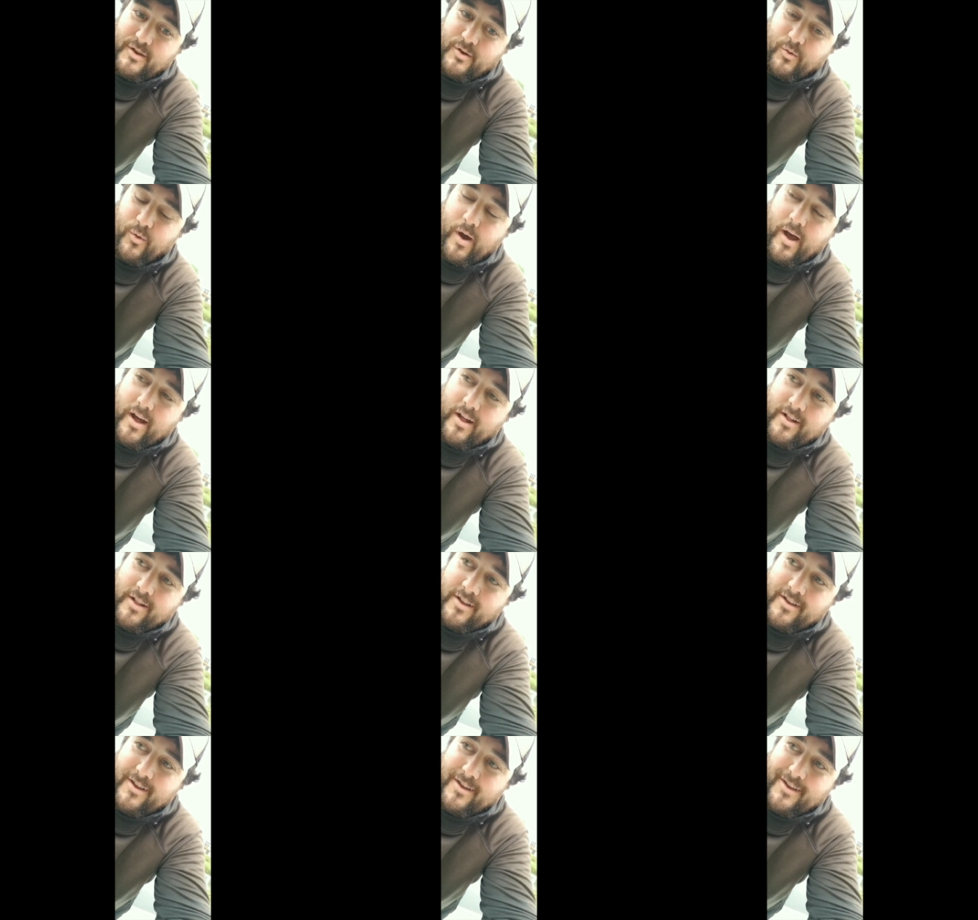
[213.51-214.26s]

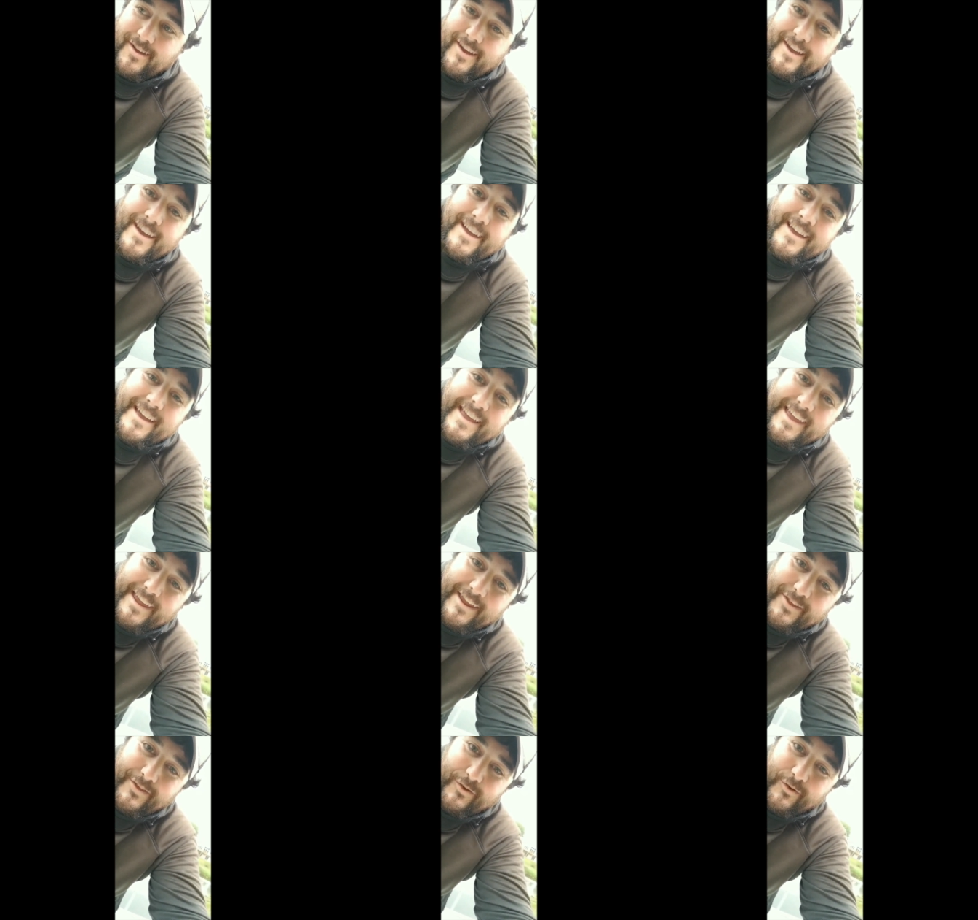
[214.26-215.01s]
Well,
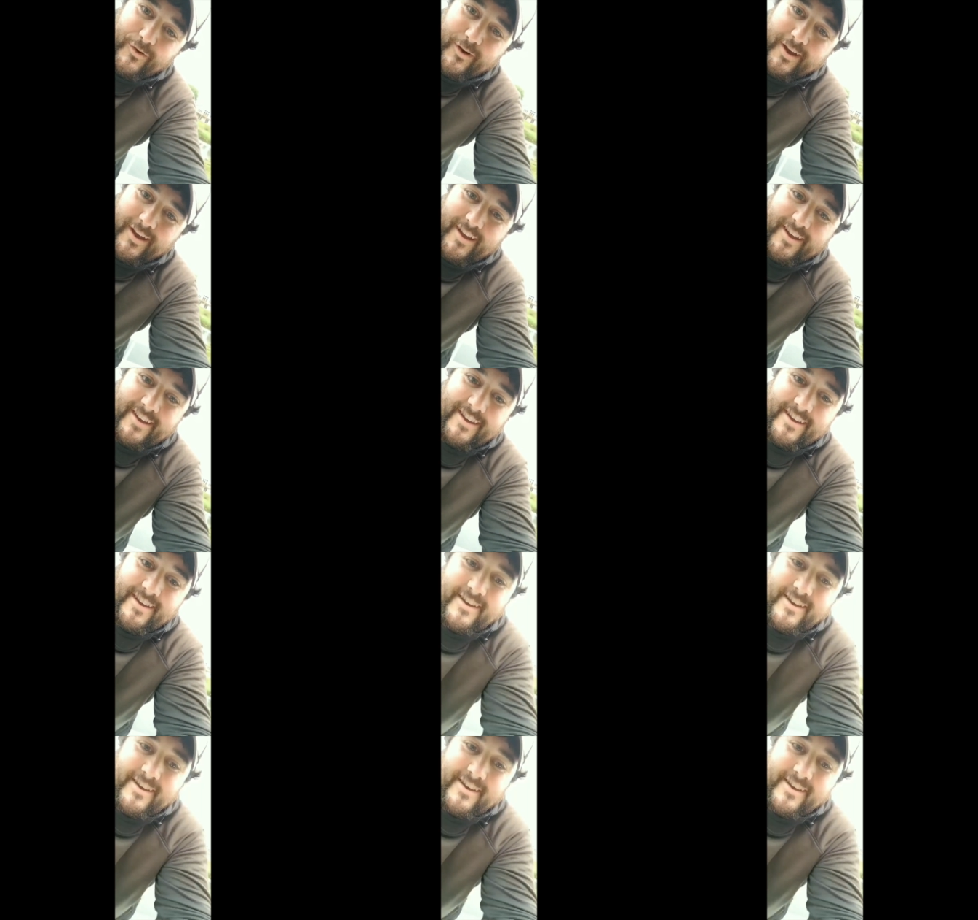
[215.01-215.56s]
either way,